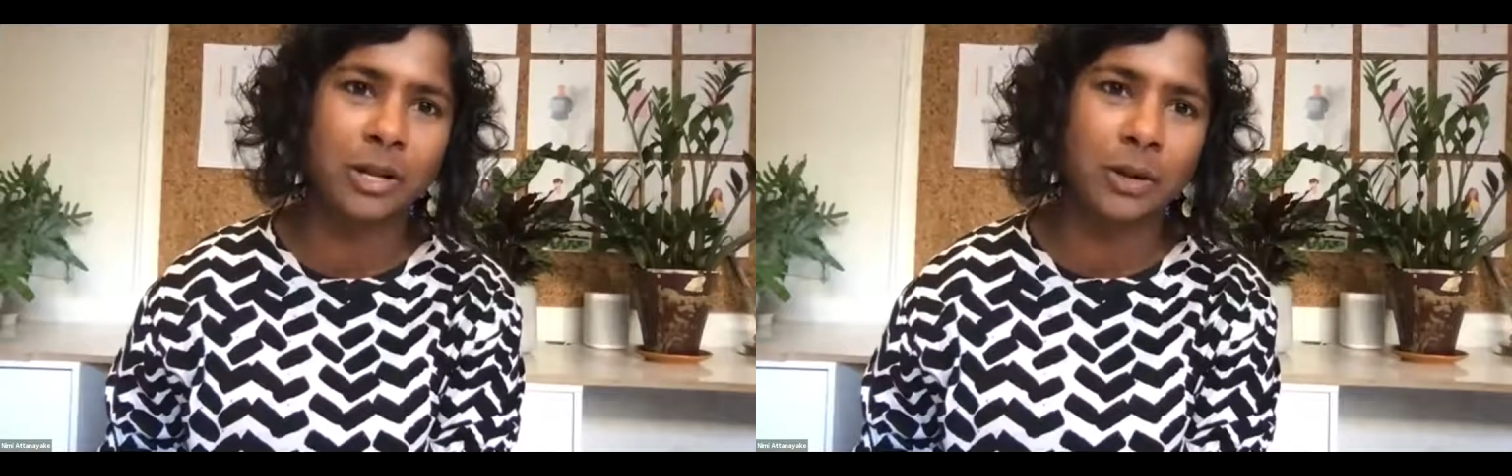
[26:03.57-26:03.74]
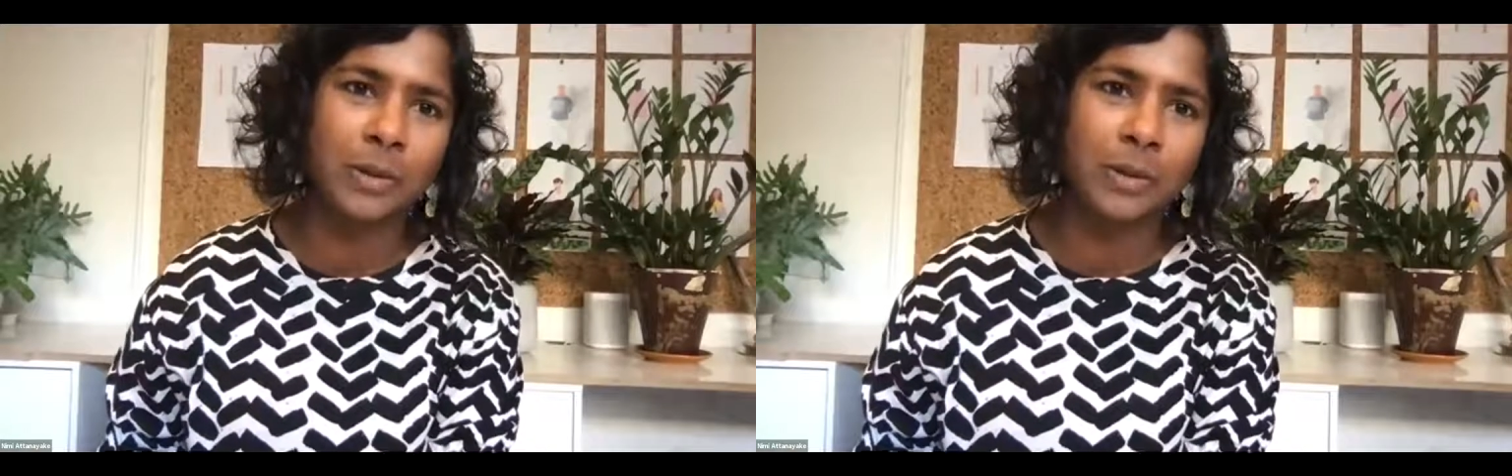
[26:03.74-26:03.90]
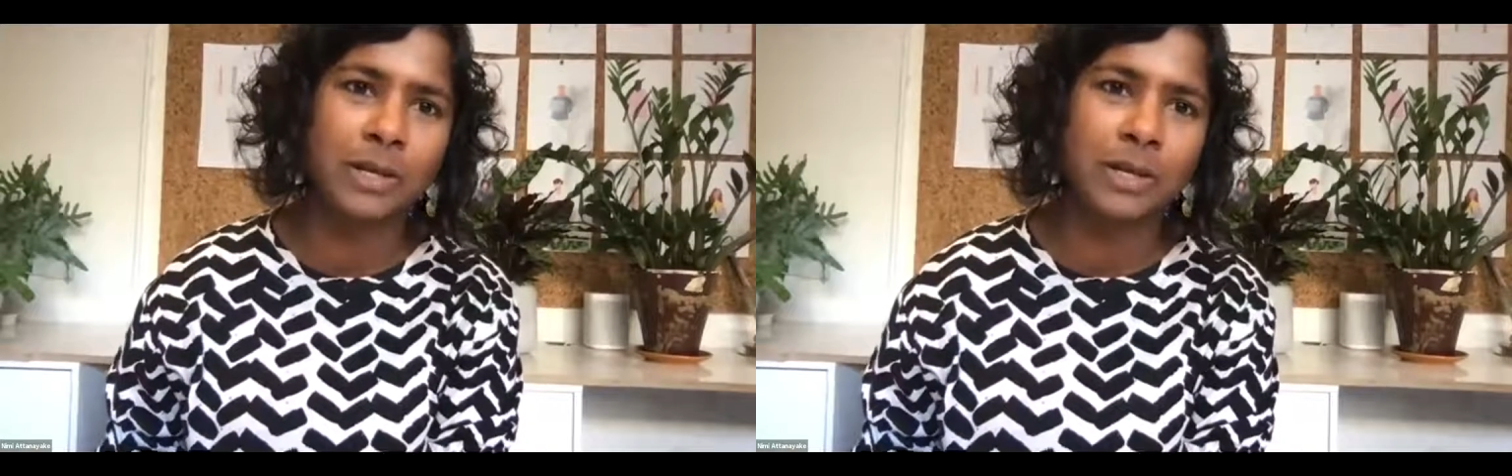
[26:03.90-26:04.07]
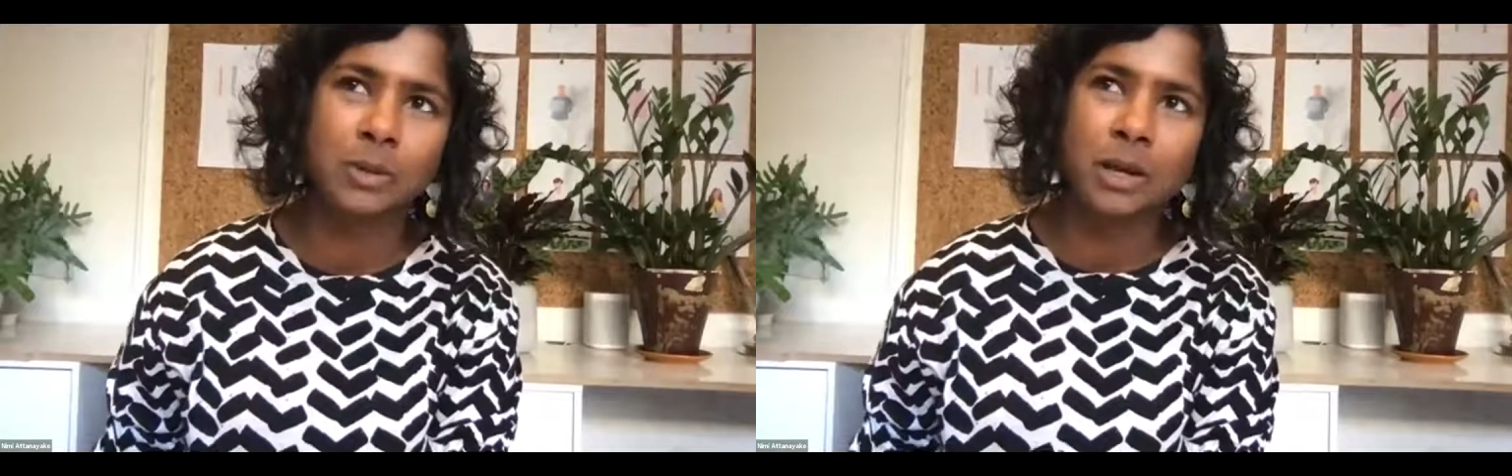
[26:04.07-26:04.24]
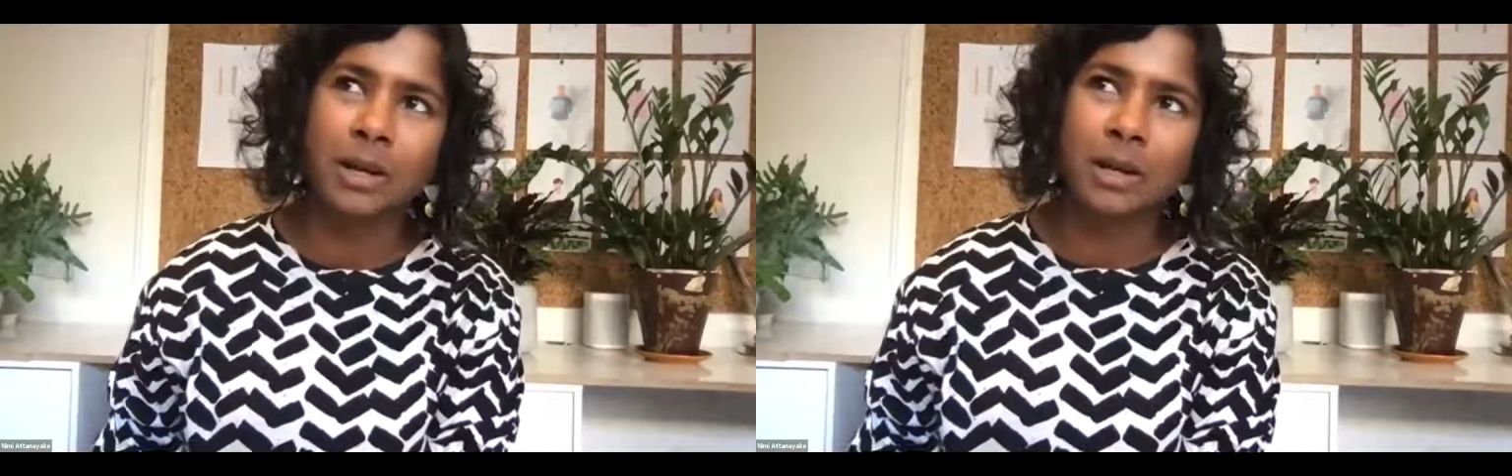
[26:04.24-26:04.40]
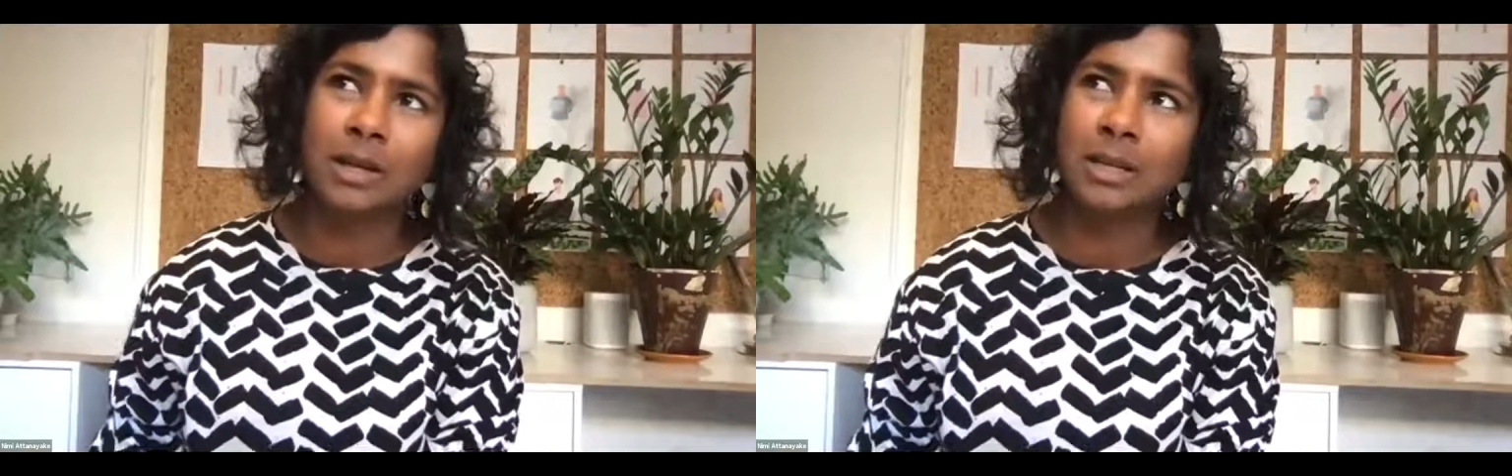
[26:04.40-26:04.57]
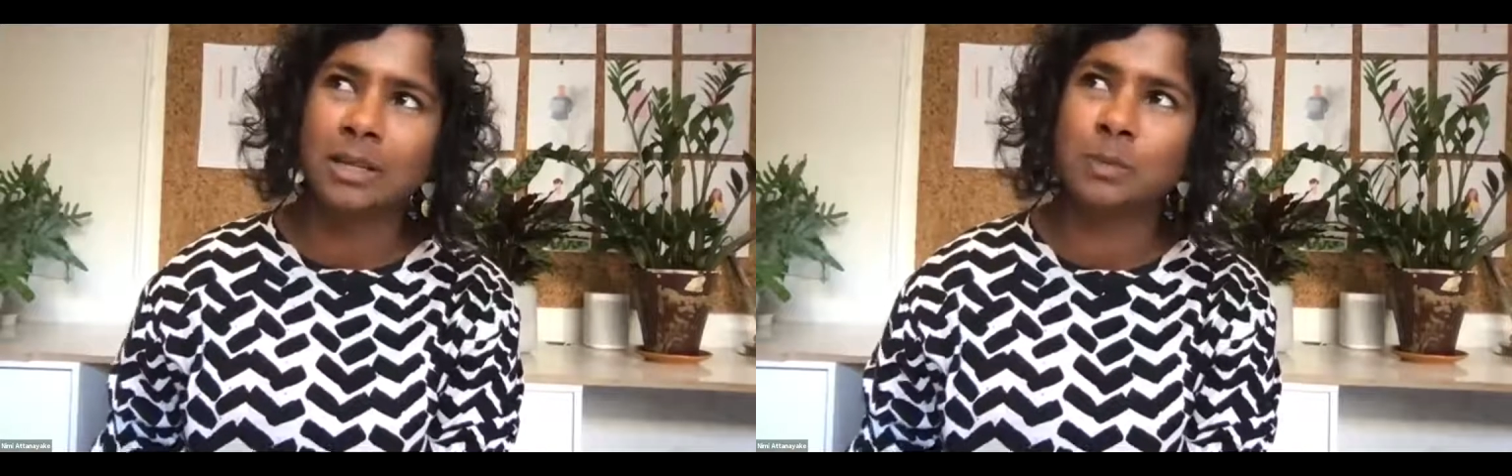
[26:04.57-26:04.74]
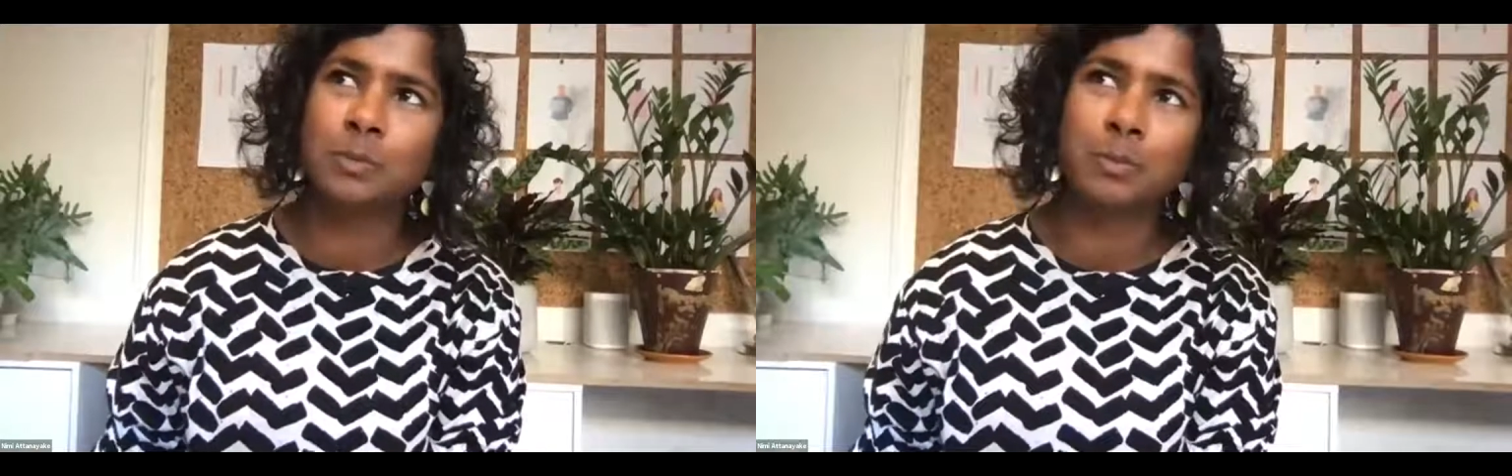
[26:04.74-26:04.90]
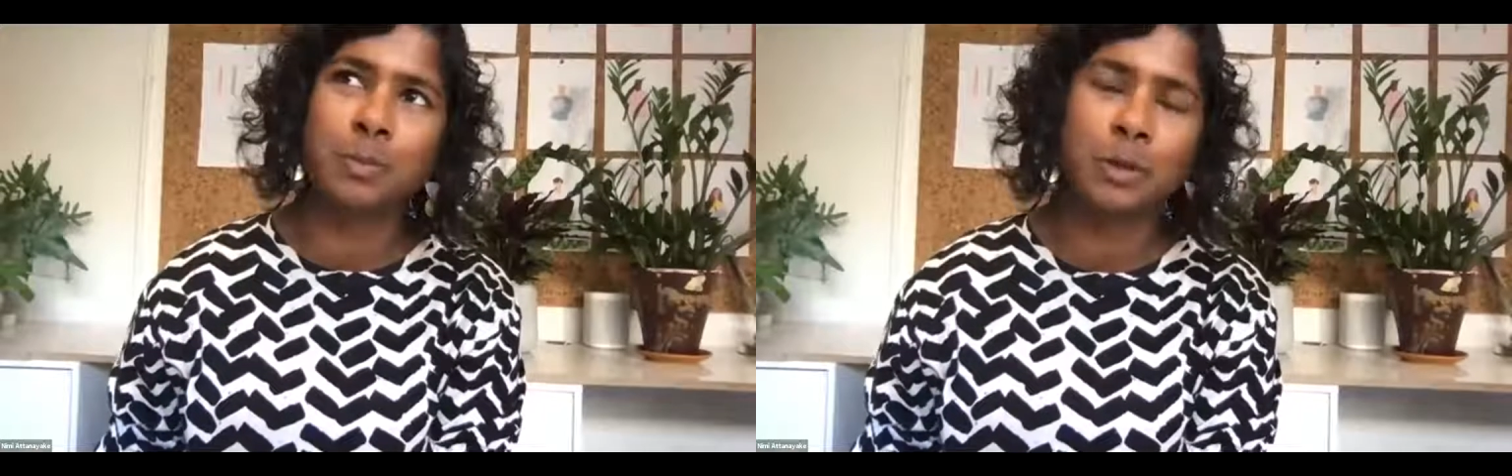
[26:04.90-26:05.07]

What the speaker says: Each